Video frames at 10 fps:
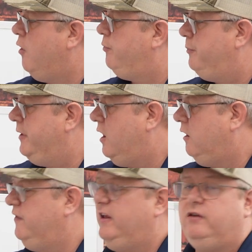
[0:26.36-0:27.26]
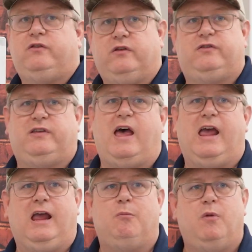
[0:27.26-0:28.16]
both PRVs the
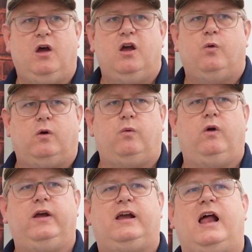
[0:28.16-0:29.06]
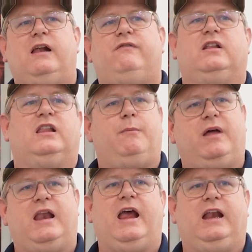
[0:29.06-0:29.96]
same, we're really kind of
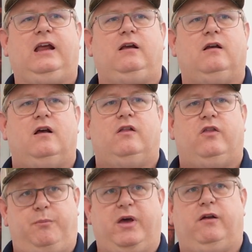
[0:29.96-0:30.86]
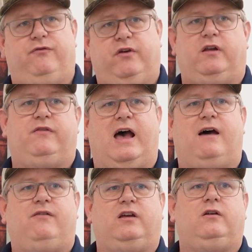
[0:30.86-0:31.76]
eliminating the benefit of
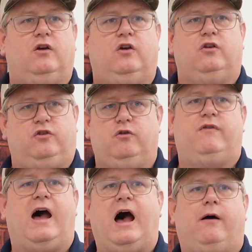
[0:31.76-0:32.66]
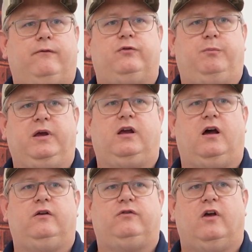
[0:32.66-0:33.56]
having two valves
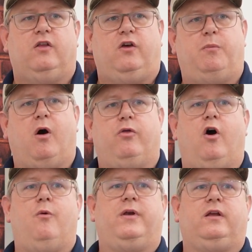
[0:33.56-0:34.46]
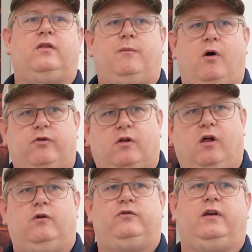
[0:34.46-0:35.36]
because they're both opening, they're both
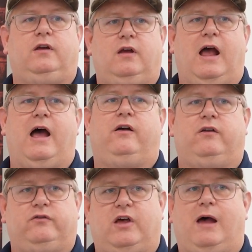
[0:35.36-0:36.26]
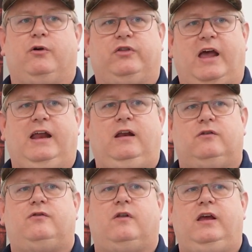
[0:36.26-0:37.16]
closing
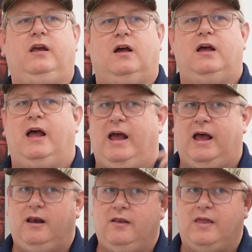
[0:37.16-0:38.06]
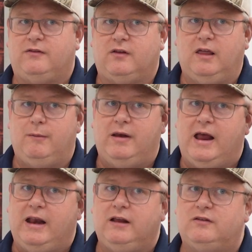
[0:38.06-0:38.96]
simultaneously, and that's
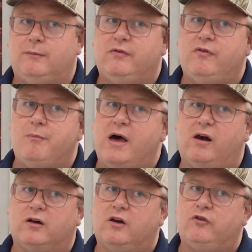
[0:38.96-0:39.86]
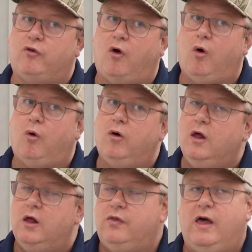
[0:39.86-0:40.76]
eliminating some of the better control
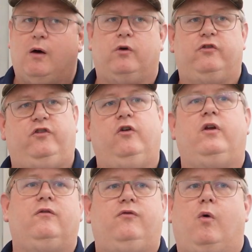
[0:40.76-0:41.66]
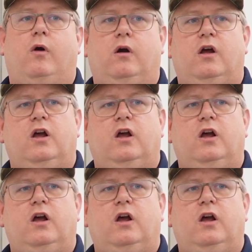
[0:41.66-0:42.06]
that we're shooting for.